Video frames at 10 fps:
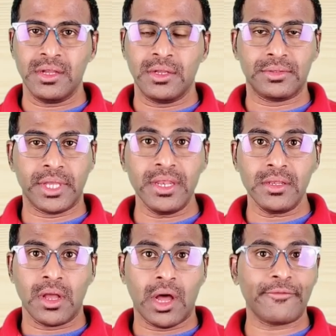then
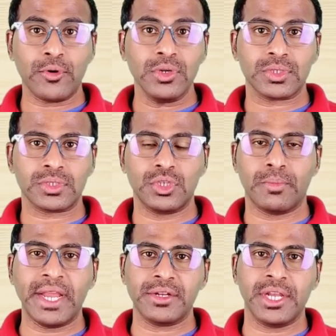of course you
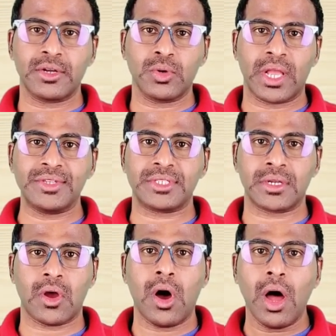might need to consider
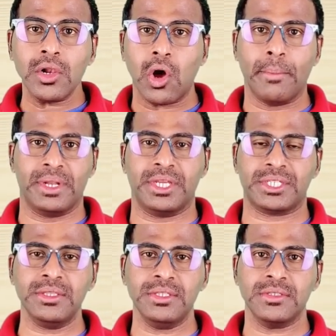all
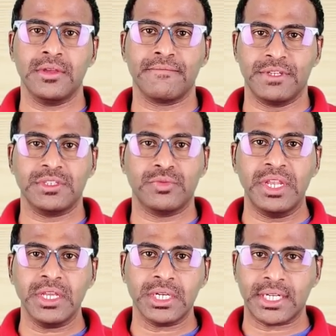combinations, which is
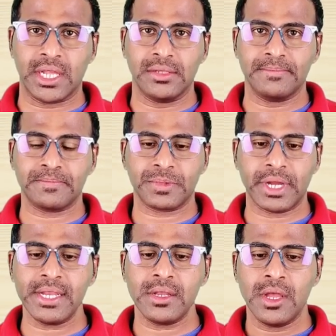very critical, right?